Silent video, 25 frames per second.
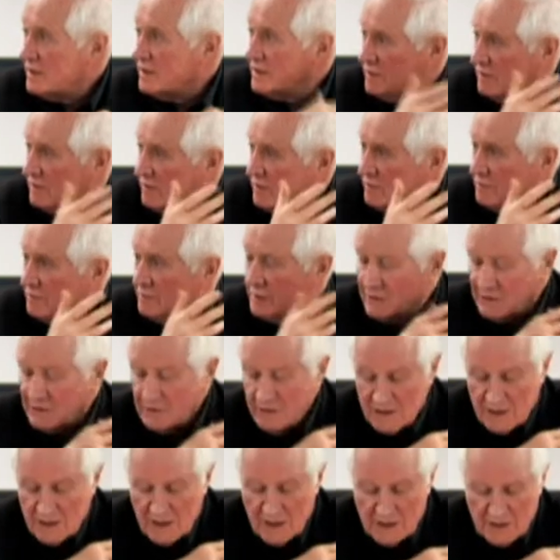to
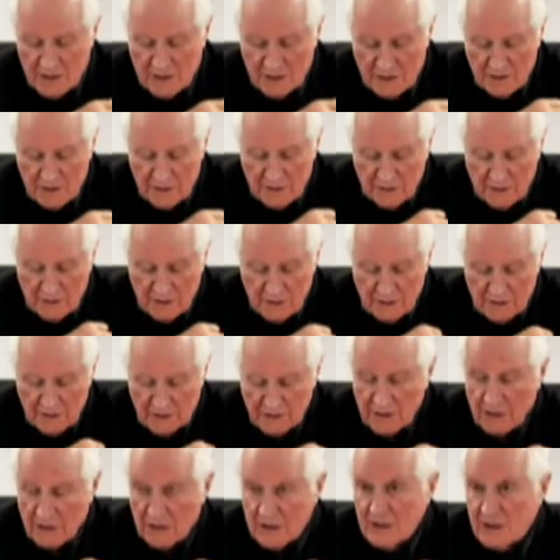build sets, to do all those
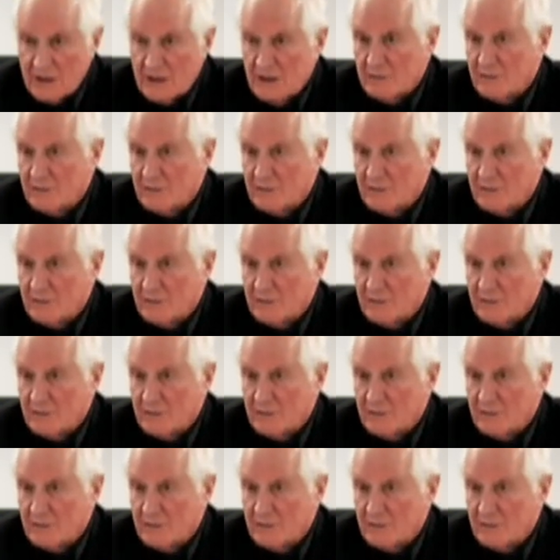kind of things,